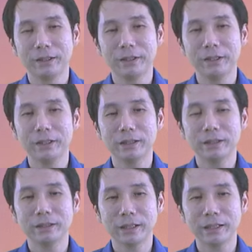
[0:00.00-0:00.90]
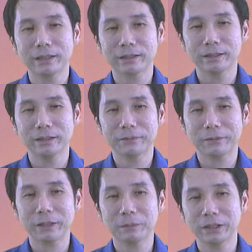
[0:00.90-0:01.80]
Here there is a
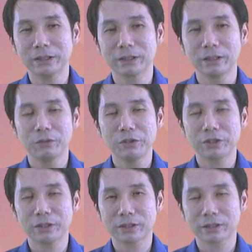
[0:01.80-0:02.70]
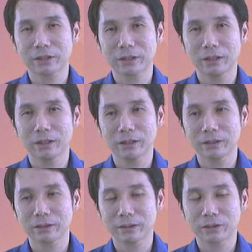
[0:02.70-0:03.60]
fragment which is
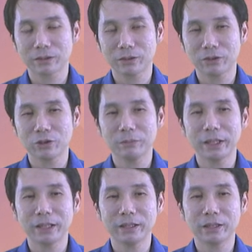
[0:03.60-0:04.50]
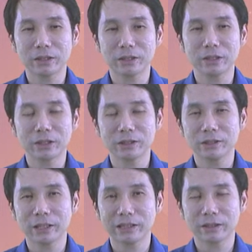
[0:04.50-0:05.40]
controlled by the
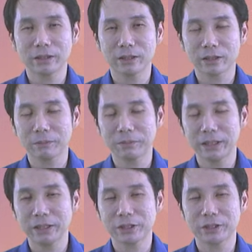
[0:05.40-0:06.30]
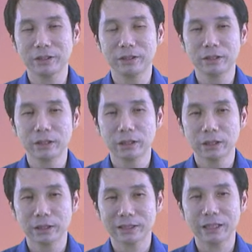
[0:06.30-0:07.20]
conditional compilation
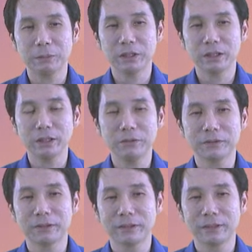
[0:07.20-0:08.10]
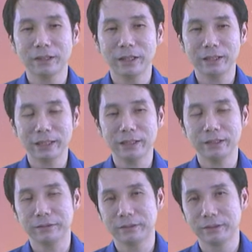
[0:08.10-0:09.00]
statement if and if.